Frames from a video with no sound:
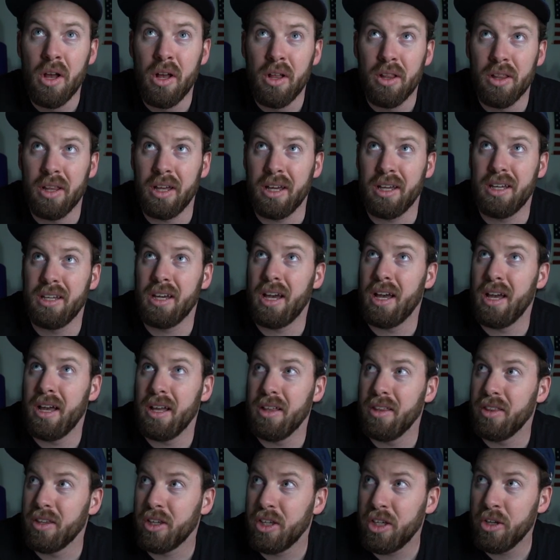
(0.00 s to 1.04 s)
like
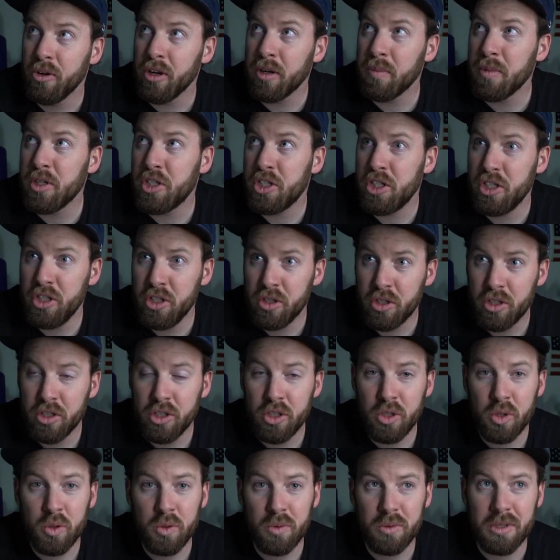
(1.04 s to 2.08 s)
the Keurig machine you can
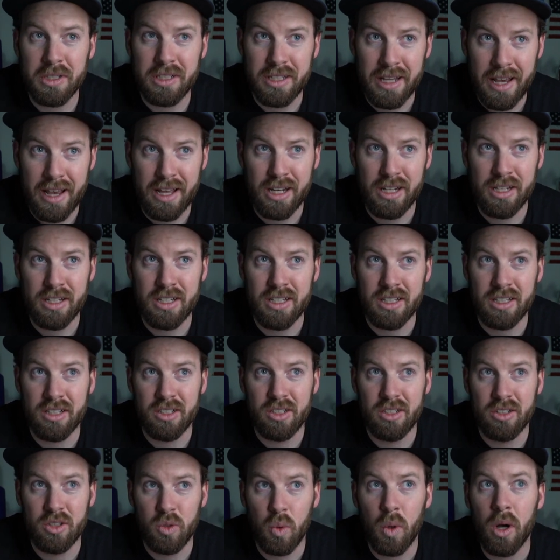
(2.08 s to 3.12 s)
do to 10 to
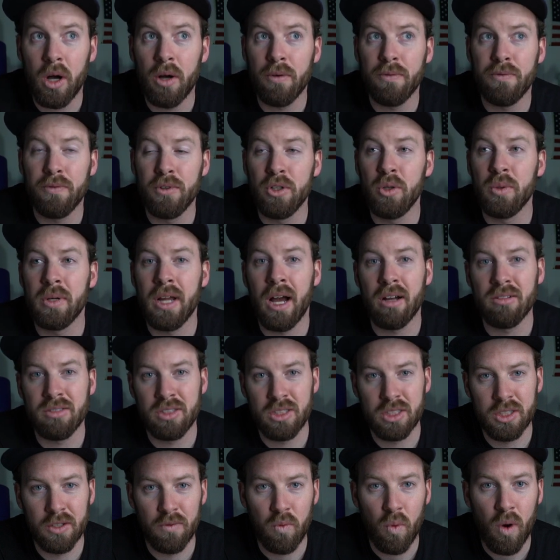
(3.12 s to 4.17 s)
12 fluid
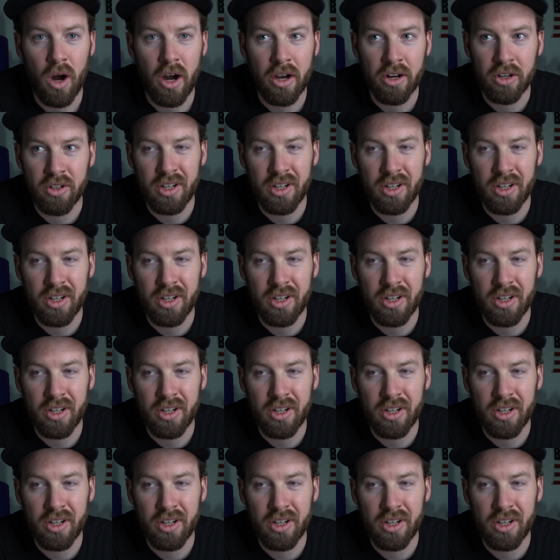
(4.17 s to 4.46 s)
ounces of water,